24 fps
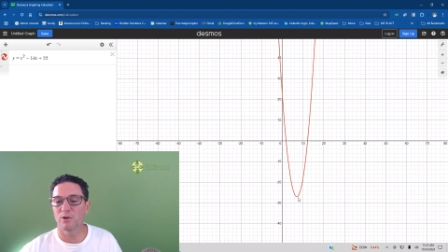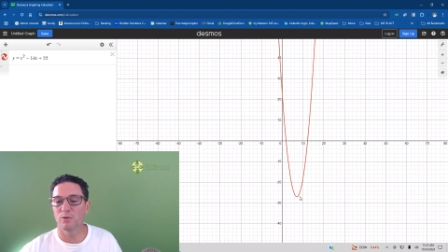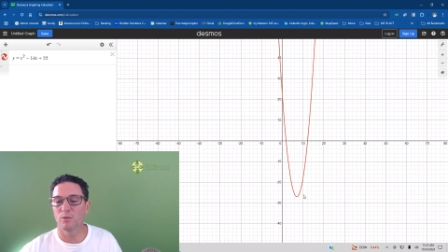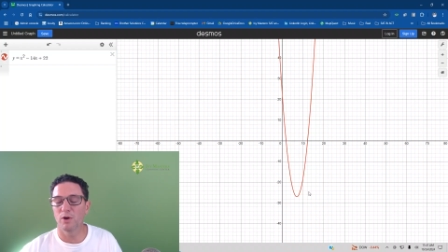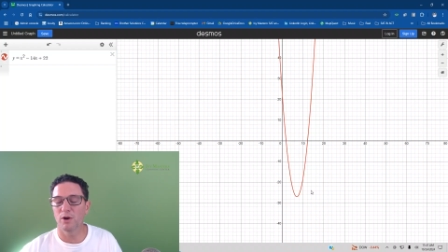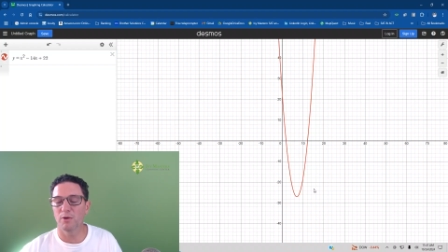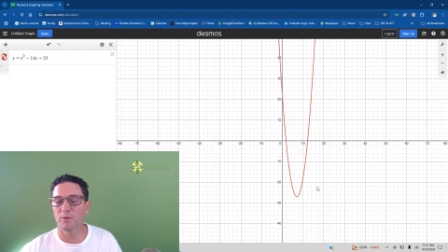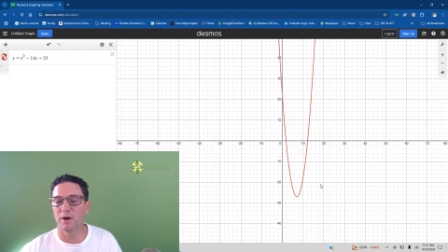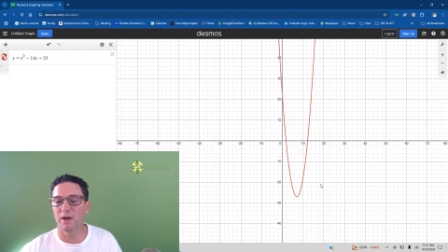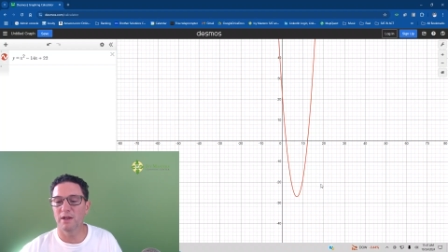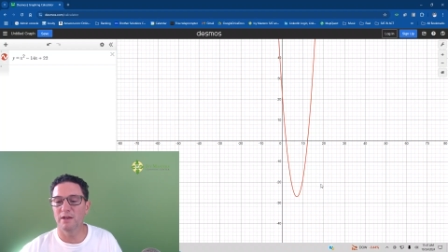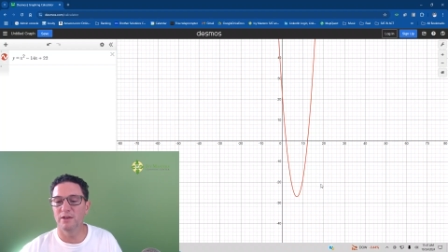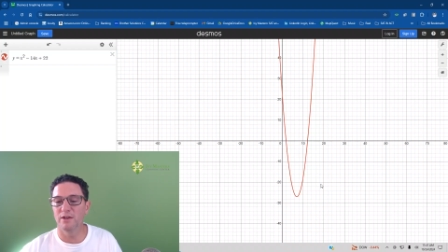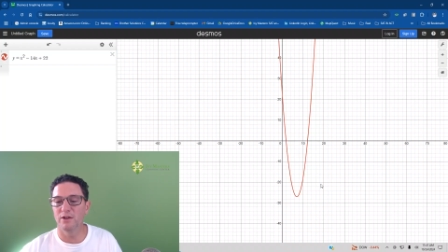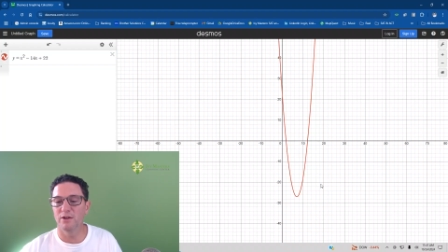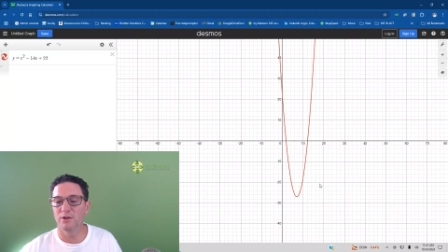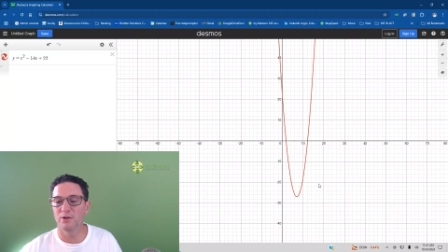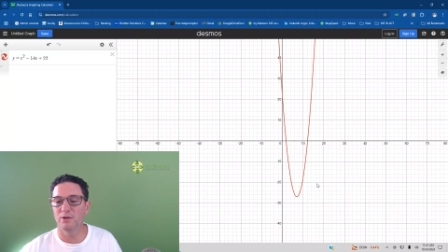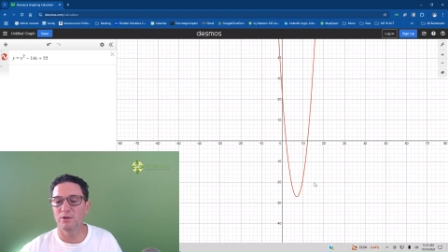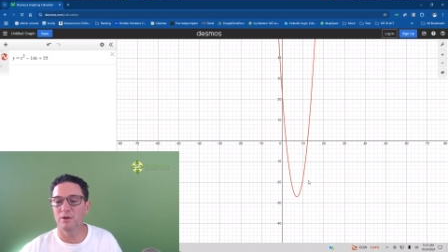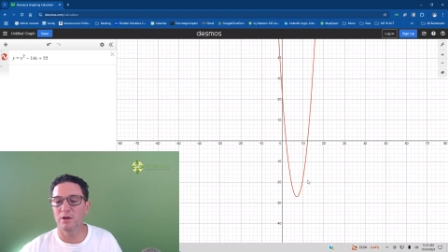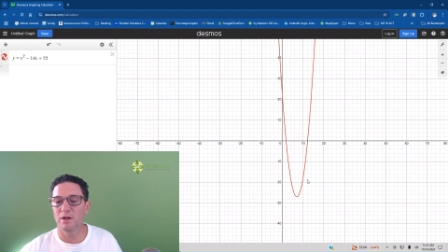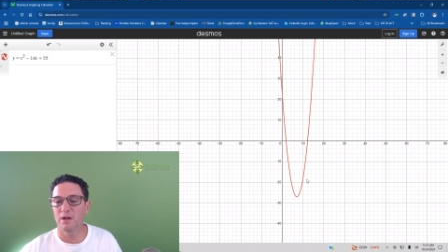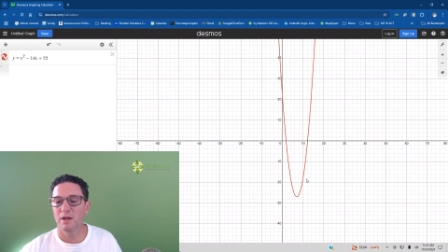What do I
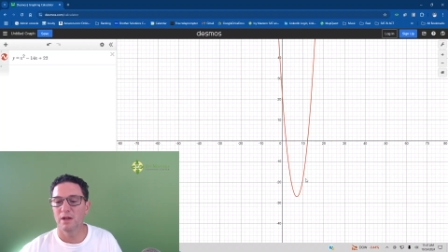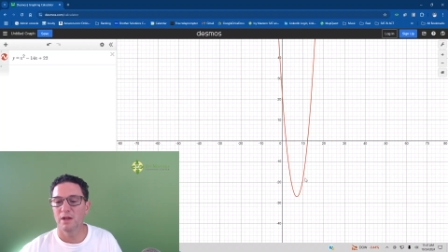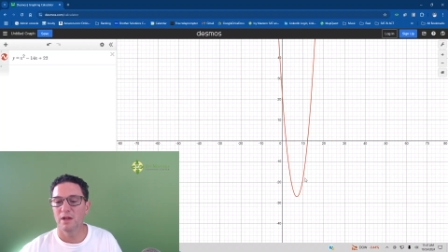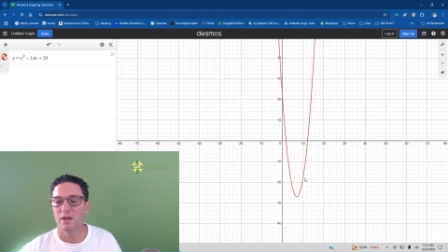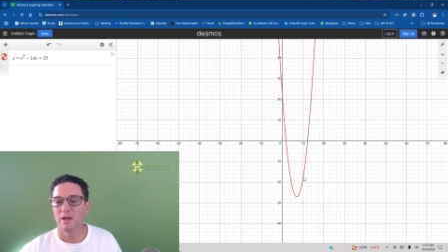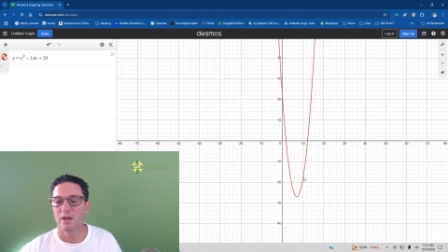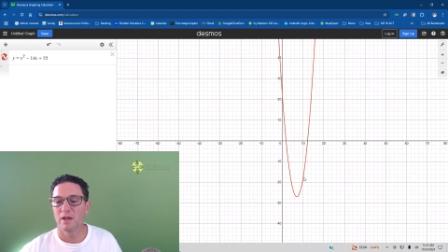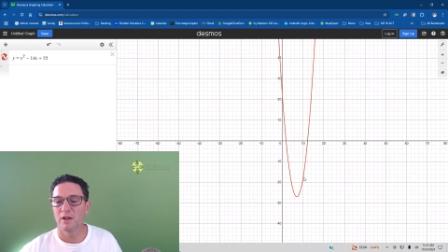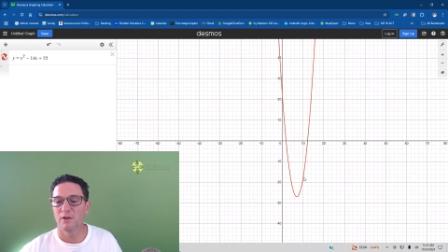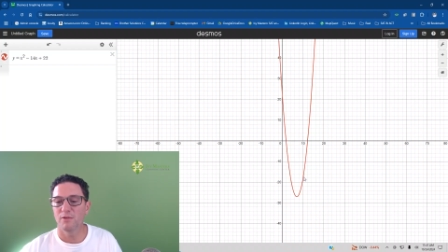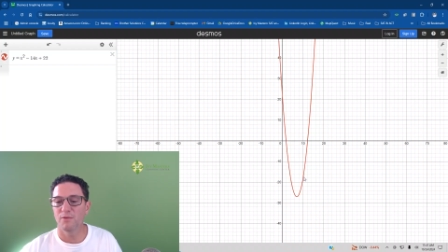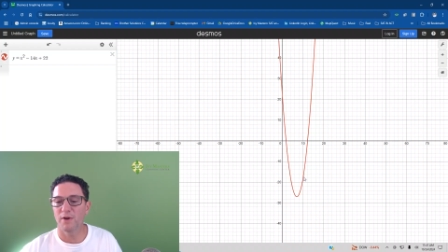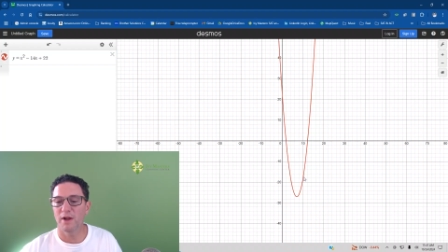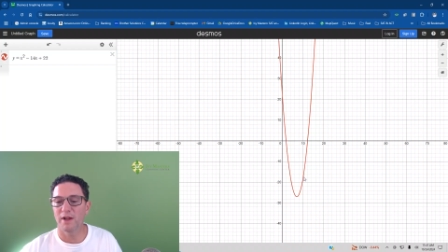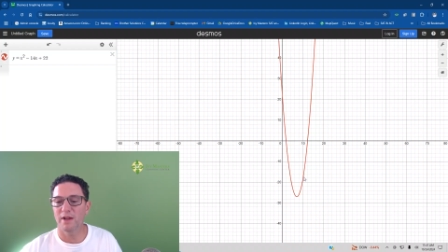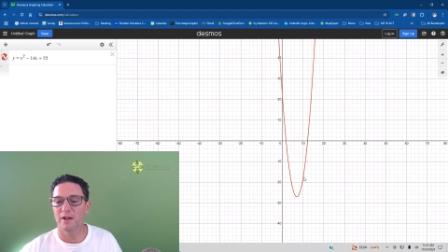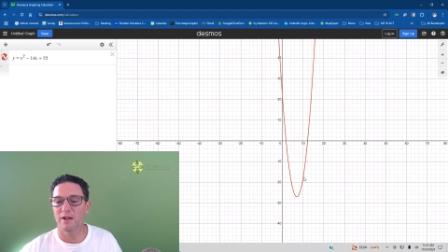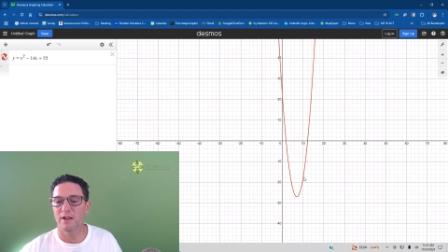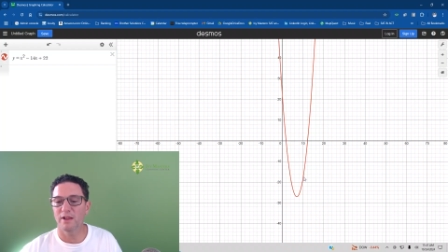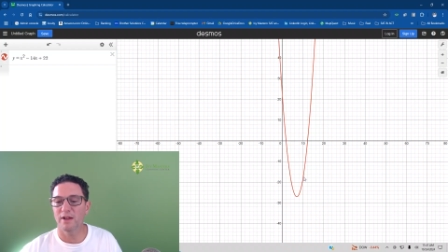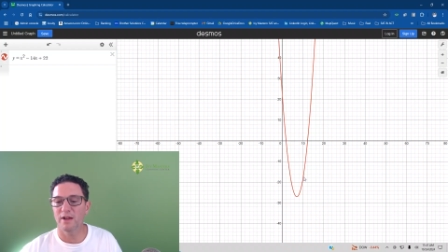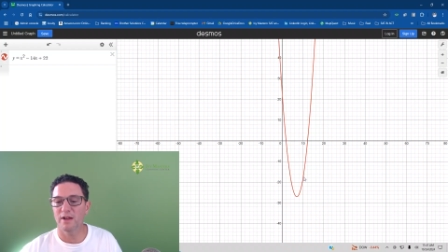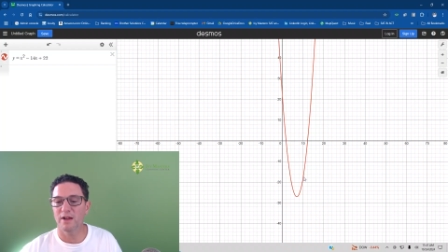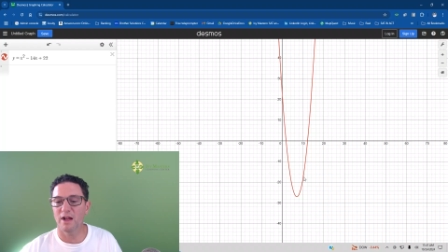do? If I
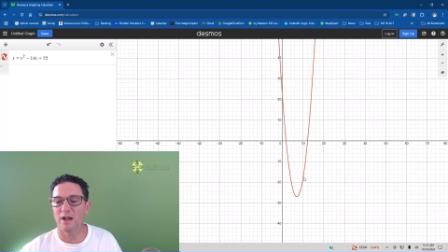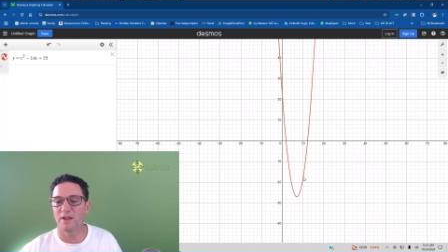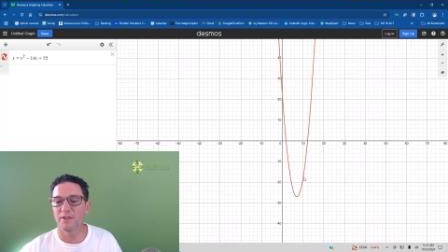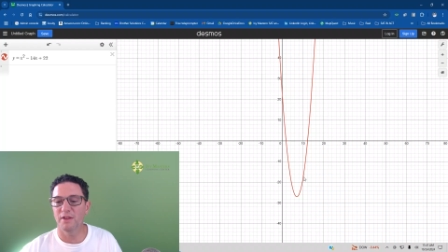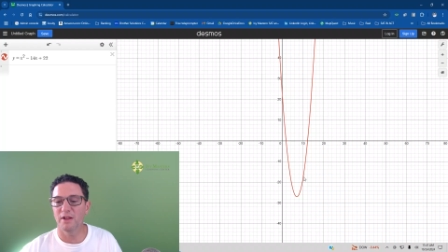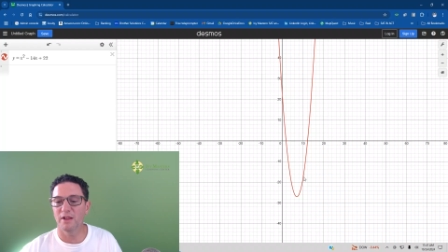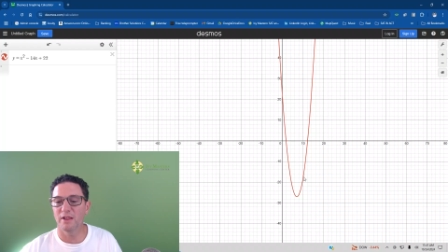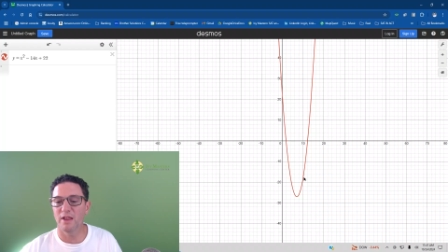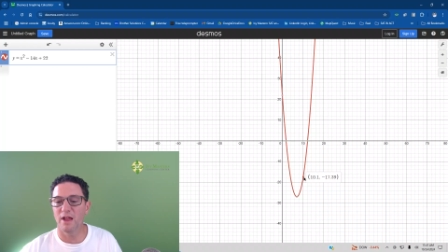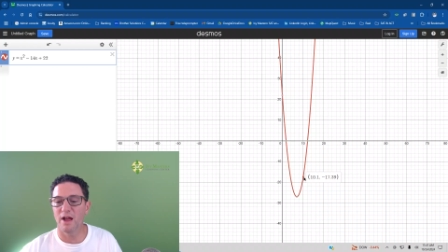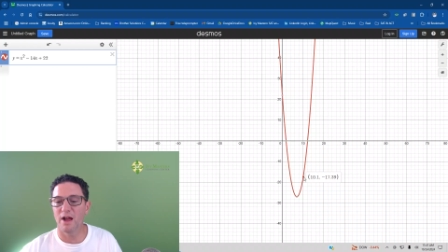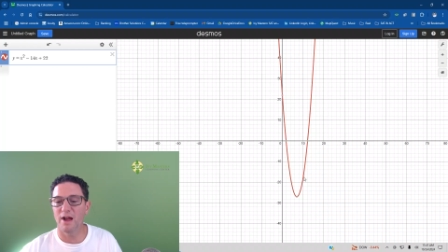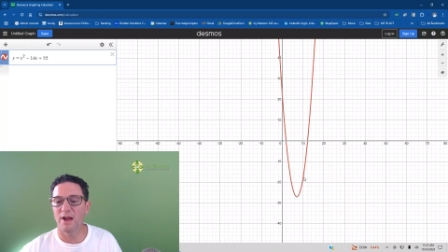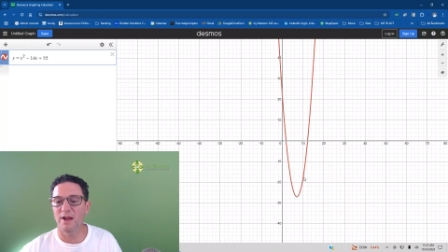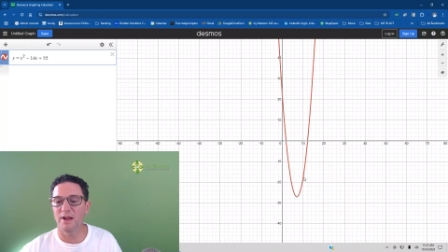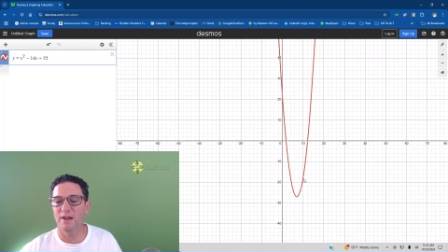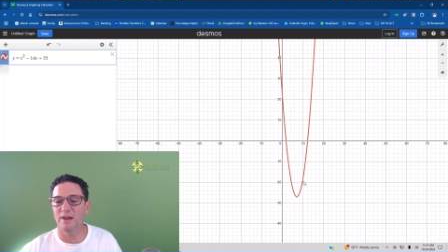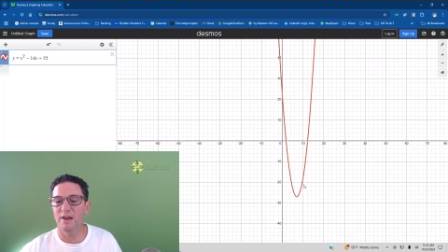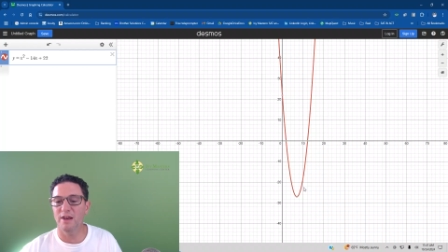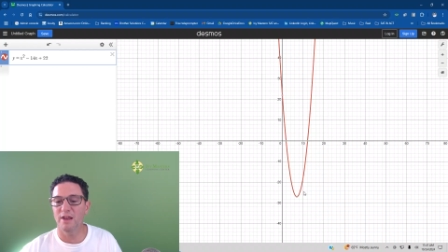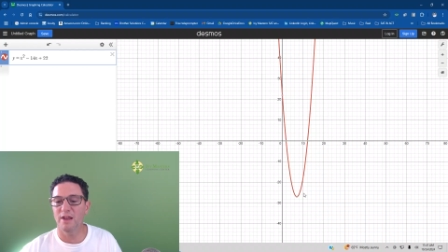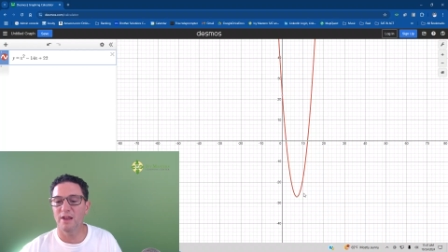click on the line,